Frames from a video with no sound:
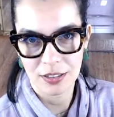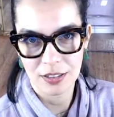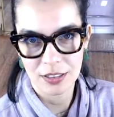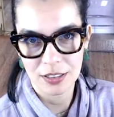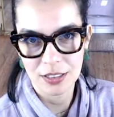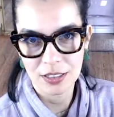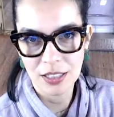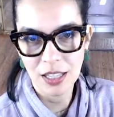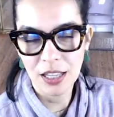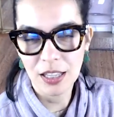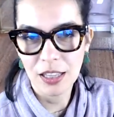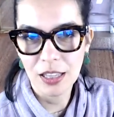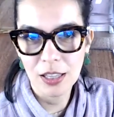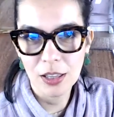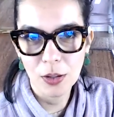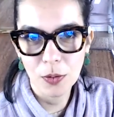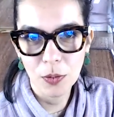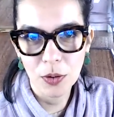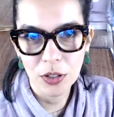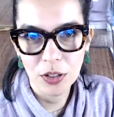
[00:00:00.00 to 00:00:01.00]
slightly
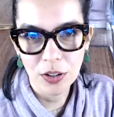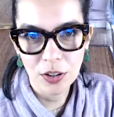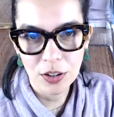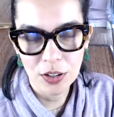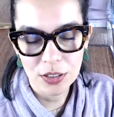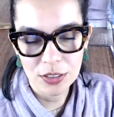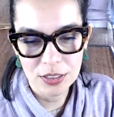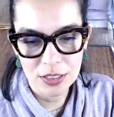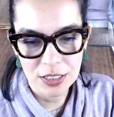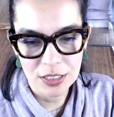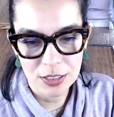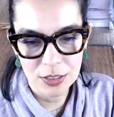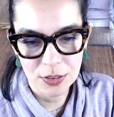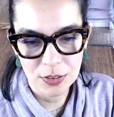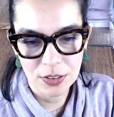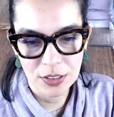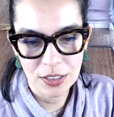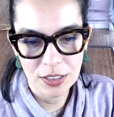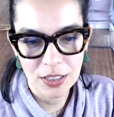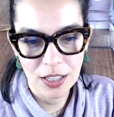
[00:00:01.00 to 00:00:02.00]
lower cost, and
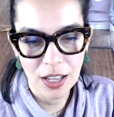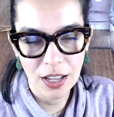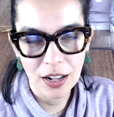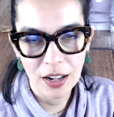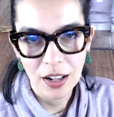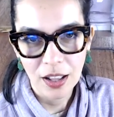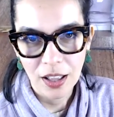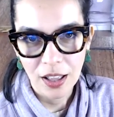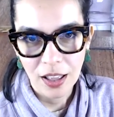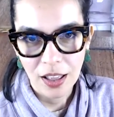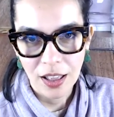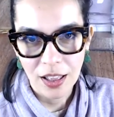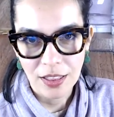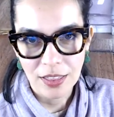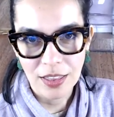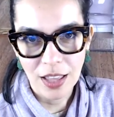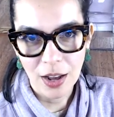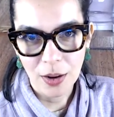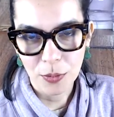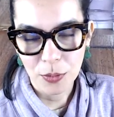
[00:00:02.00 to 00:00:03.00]
so then that
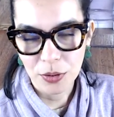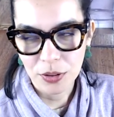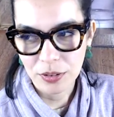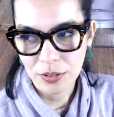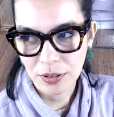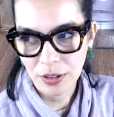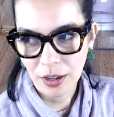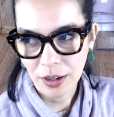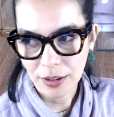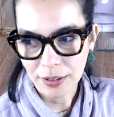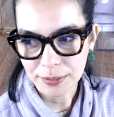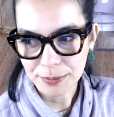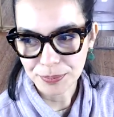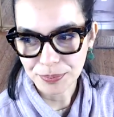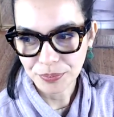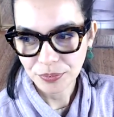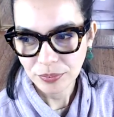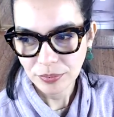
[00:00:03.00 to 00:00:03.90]
that would um,